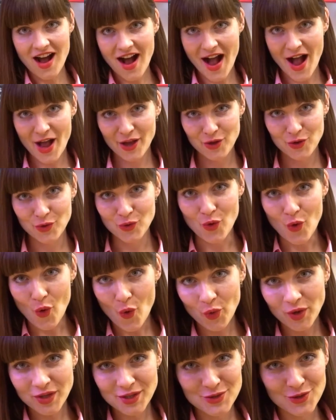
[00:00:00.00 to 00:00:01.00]
Are you
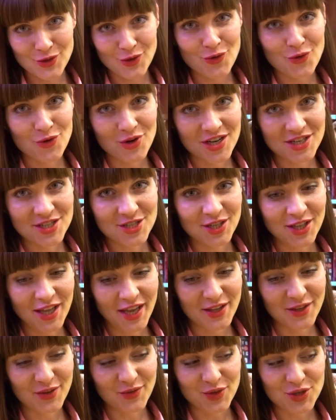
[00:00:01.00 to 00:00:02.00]
going to learn Russian
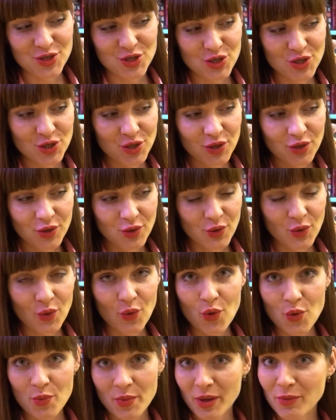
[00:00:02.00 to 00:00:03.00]
language,
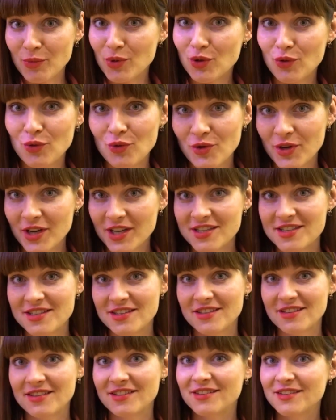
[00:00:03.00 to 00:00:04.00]
or maybe you
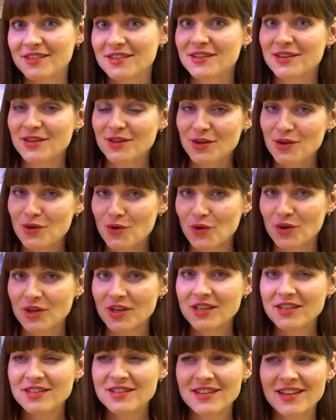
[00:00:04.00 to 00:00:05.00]
already learn
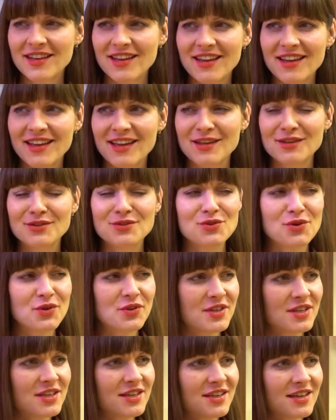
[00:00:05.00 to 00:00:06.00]
it and you are
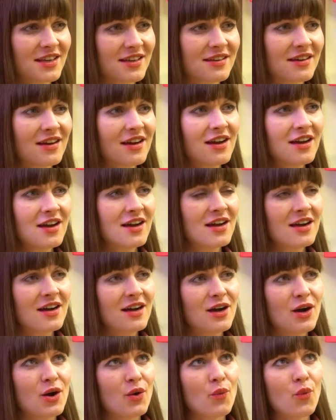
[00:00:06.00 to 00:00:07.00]
thinking,
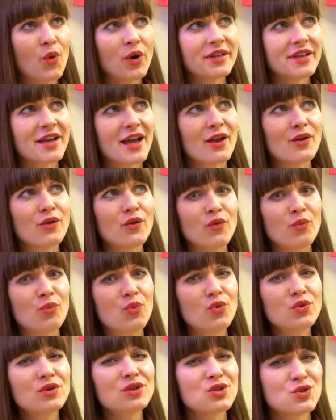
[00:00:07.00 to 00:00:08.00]
what kind of
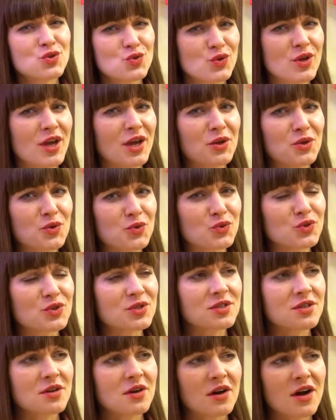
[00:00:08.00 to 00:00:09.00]
books should I
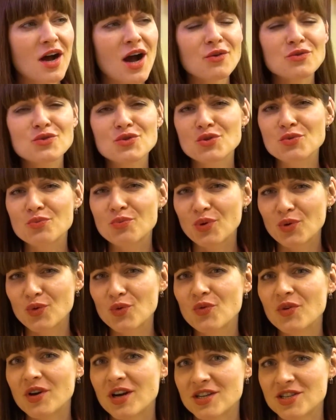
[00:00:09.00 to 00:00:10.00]
use? How to
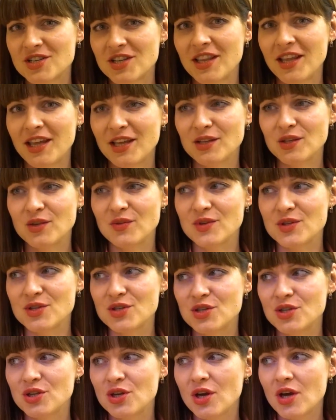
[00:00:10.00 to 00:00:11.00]
improve Russian
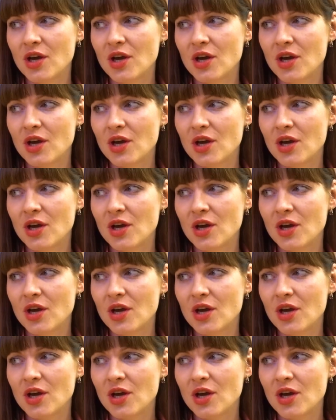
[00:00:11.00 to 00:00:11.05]
language?